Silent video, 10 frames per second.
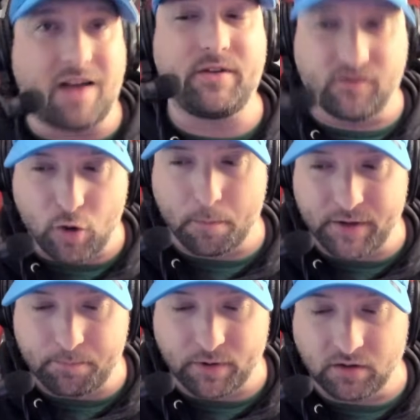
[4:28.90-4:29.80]
of all
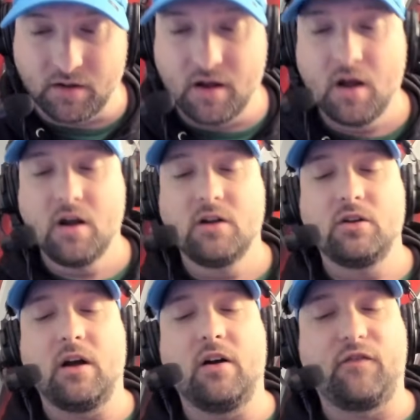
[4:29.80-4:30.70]
people,
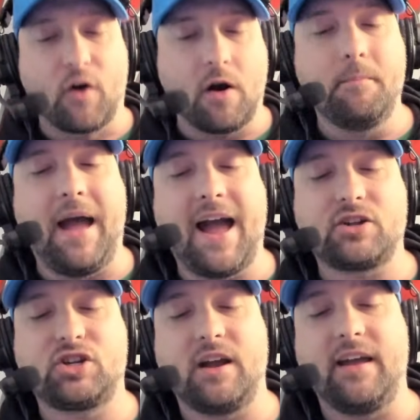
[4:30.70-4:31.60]
for a
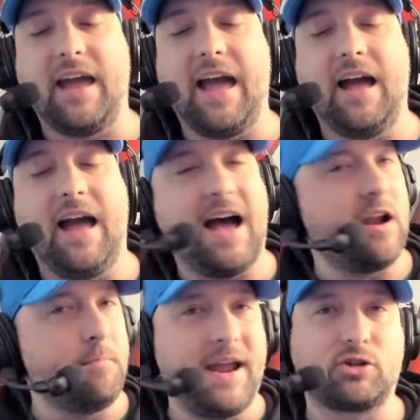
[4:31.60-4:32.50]
match at
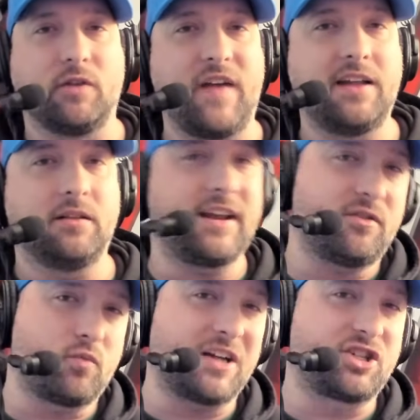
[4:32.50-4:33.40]
a major event like
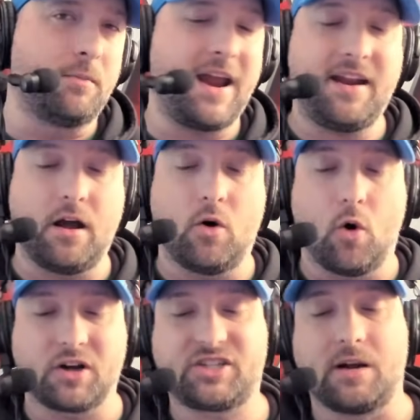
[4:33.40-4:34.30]
WrestleMania
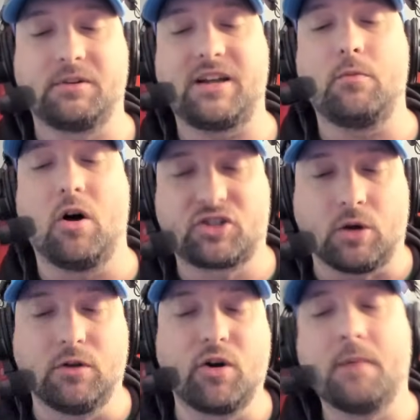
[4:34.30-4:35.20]
or SummerSlam. Also,
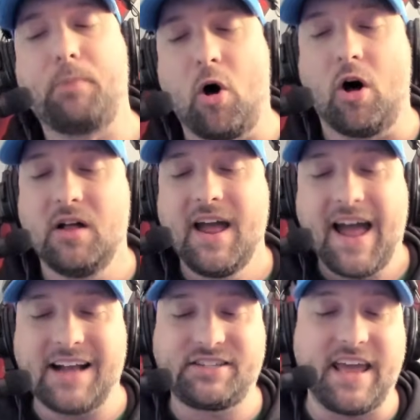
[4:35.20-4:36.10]
Logan Paul
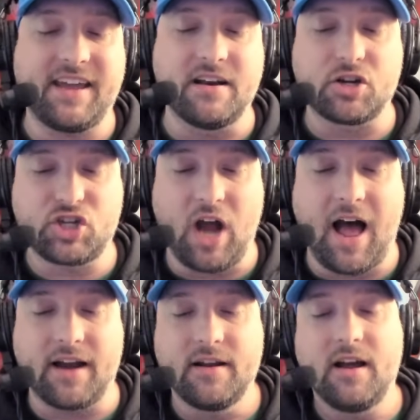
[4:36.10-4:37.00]
has taken a
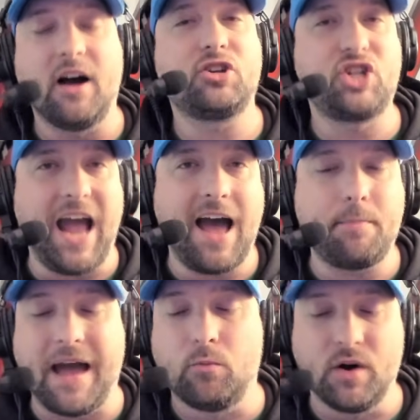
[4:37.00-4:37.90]

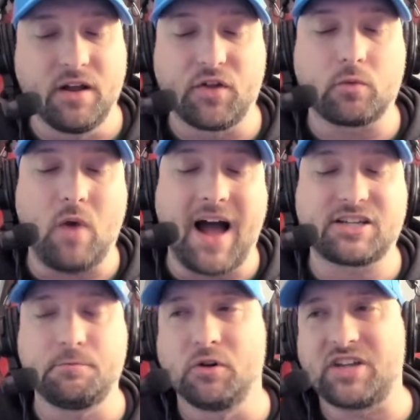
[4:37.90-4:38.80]
jab at one of The
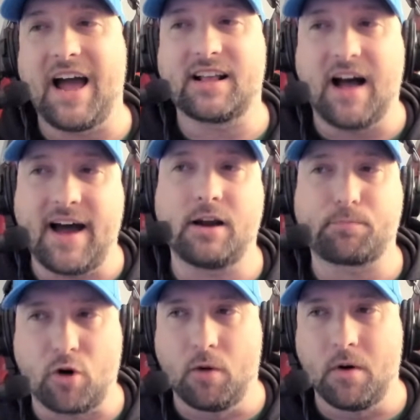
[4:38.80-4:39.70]
Rock's most iconic
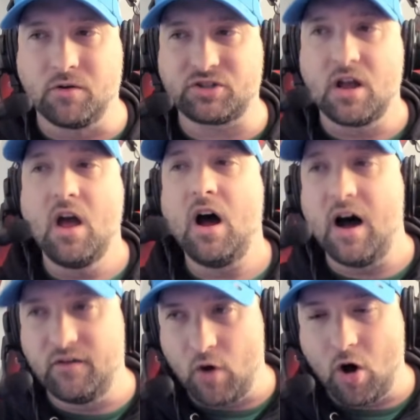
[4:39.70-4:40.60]
promos
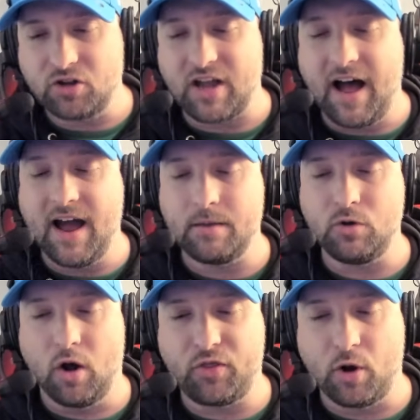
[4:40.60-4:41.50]
of all time.
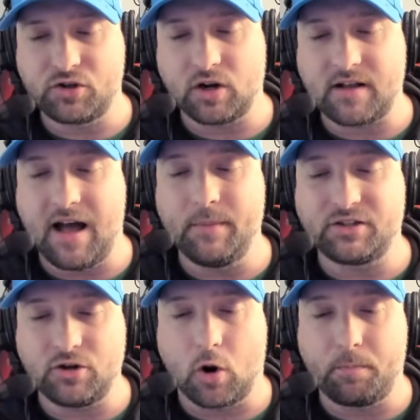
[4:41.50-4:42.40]
Your thoughts, your
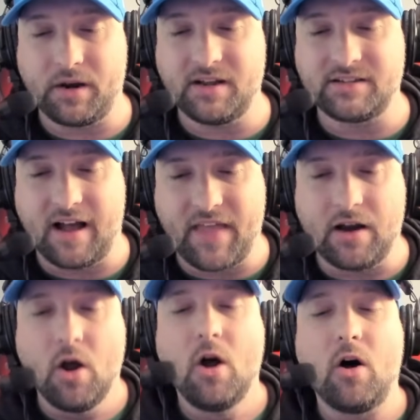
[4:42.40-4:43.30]
comments, and your opinions on
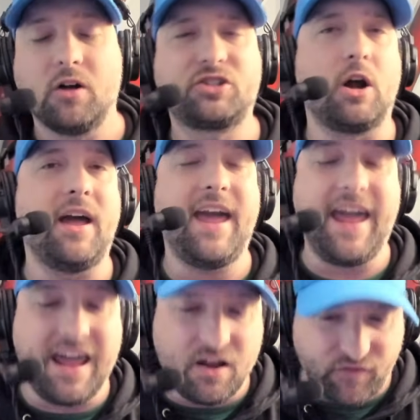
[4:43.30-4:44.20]
that. Also,
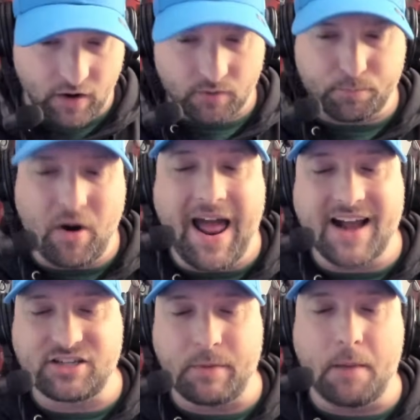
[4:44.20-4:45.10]
Ava
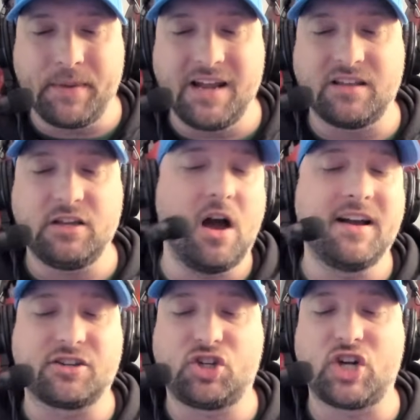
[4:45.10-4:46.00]
brags about being the
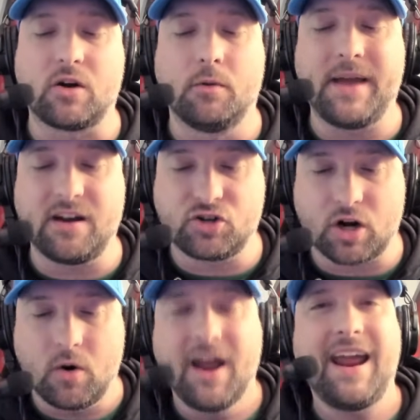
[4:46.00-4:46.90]
youngest general
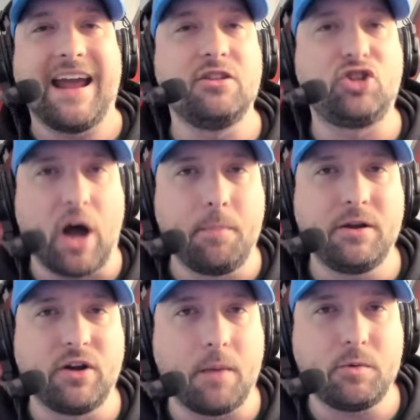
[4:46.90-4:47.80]
manager in
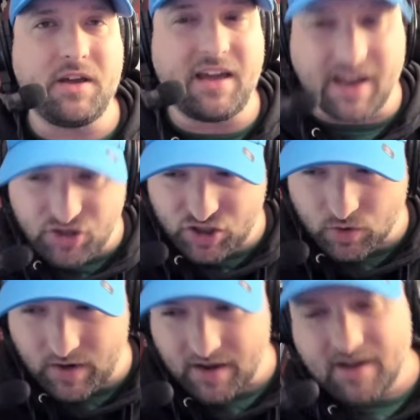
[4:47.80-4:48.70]
WWE
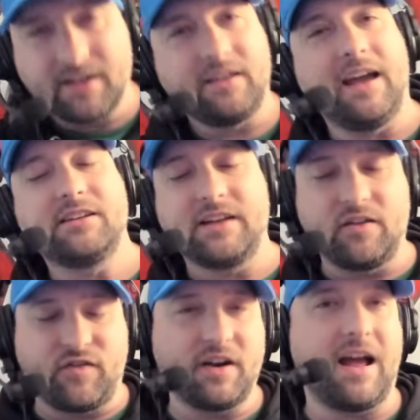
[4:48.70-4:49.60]
history. Yeah, isn't
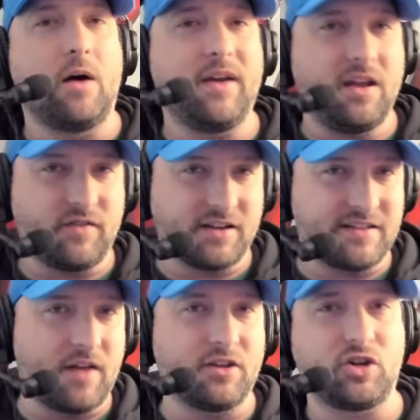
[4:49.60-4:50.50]
that funny how Ava is
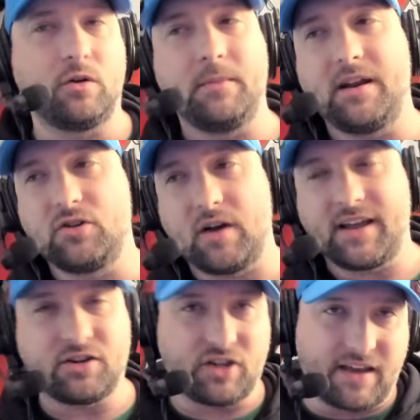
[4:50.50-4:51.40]
now the general manager? I
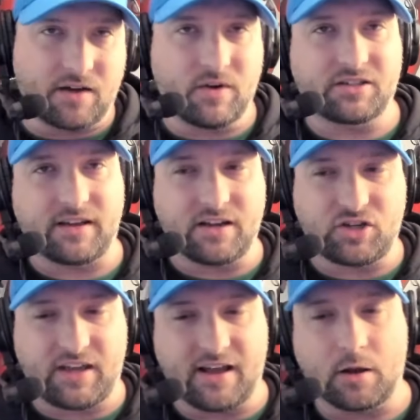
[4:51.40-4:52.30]
guess she can't wrestle. I guess
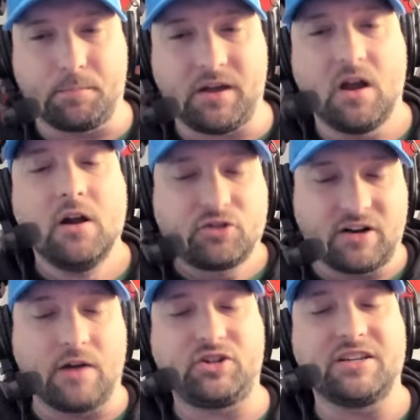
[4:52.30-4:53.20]
she can't compete. So
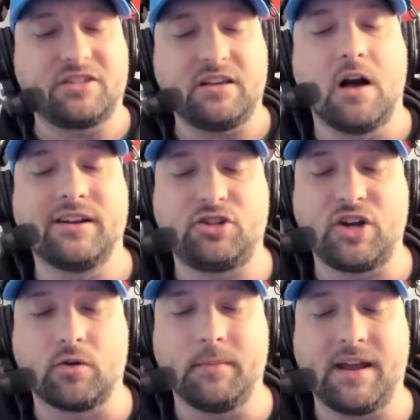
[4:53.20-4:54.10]
now she is the youngest
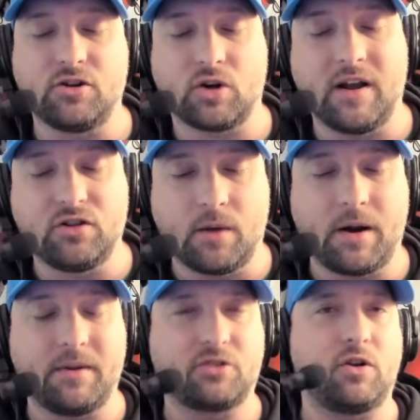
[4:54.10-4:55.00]
general manager in
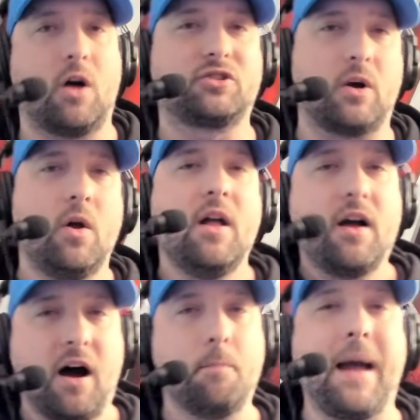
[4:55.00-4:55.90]
WWE history. Also,
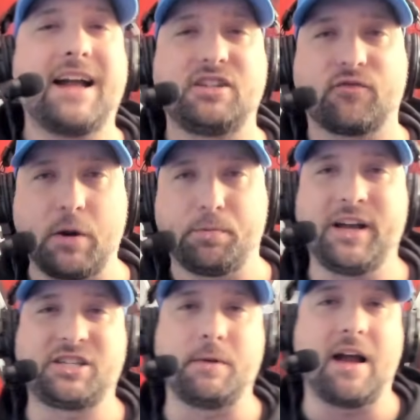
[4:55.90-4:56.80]
a massive
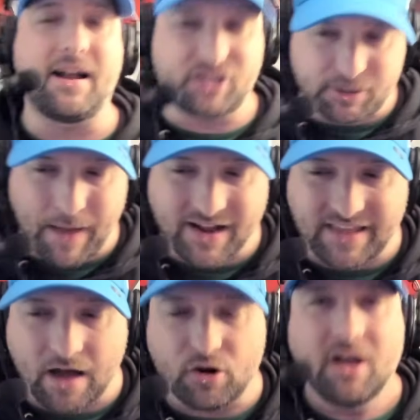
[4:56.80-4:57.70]
replacement on
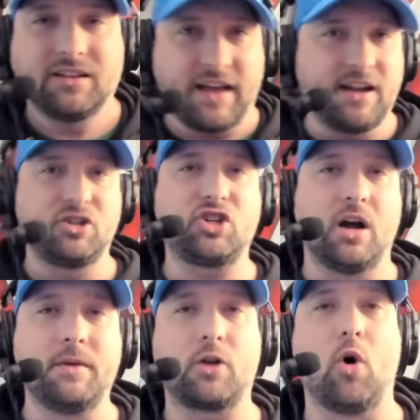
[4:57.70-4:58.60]
SmackDown. Ladies and
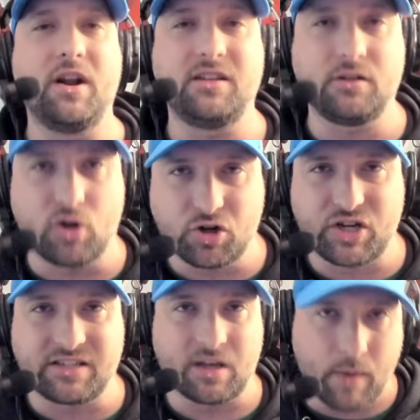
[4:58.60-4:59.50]
gentlemen, according to the dirt
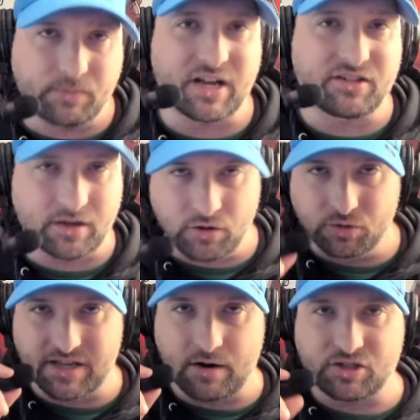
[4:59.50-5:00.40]
sheets, the websites, and the
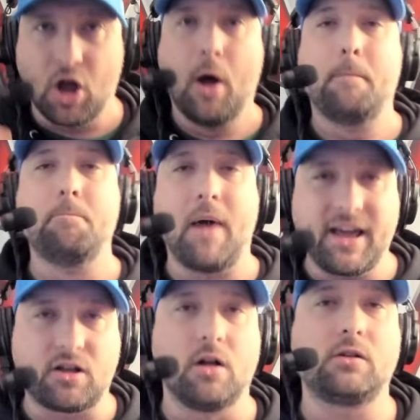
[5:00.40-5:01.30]
newsletters,
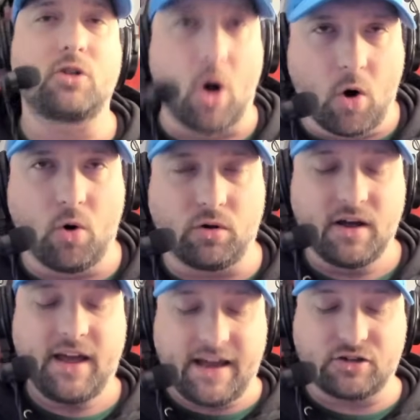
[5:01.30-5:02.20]
Michael Cole
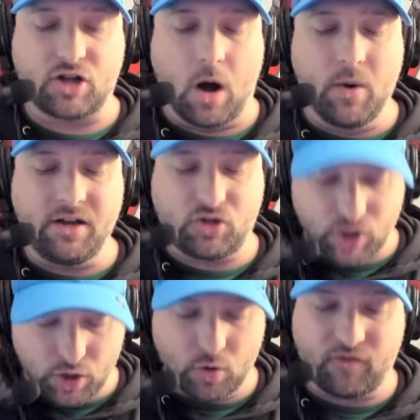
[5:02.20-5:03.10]
is going
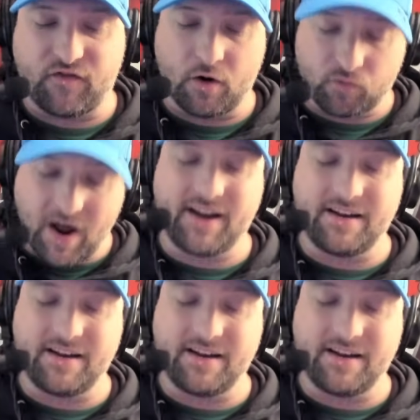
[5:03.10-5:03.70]
to, for right